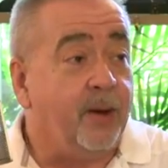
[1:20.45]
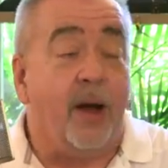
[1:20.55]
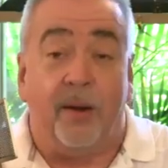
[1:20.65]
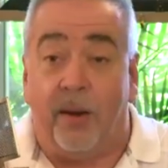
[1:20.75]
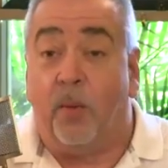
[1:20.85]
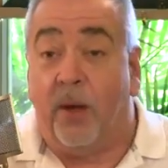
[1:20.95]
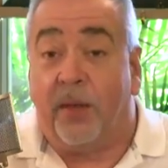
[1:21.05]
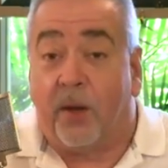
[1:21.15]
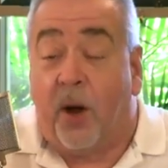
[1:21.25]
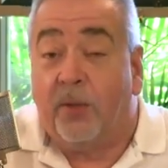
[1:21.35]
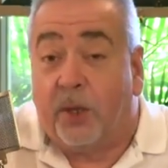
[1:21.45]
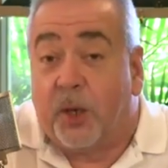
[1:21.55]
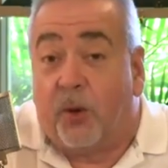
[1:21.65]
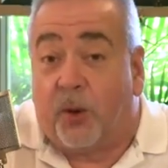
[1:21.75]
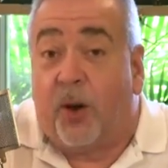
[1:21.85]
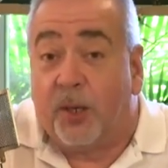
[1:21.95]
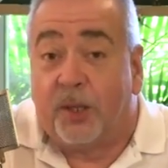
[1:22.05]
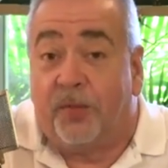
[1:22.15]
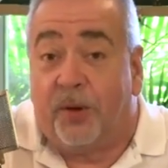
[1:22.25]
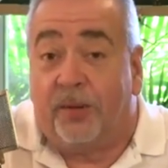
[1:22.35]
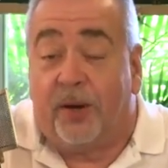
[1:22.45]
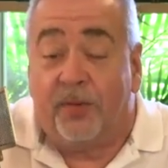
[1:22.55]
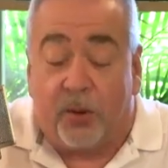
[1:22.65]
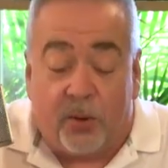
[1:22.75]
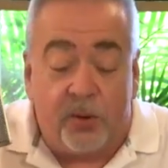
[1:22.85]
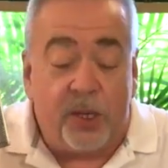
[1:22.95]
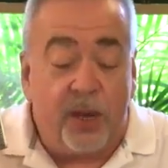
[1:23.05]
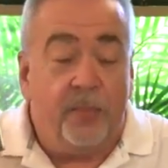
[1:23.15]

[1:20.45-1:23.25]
on what the total cost of your cruise.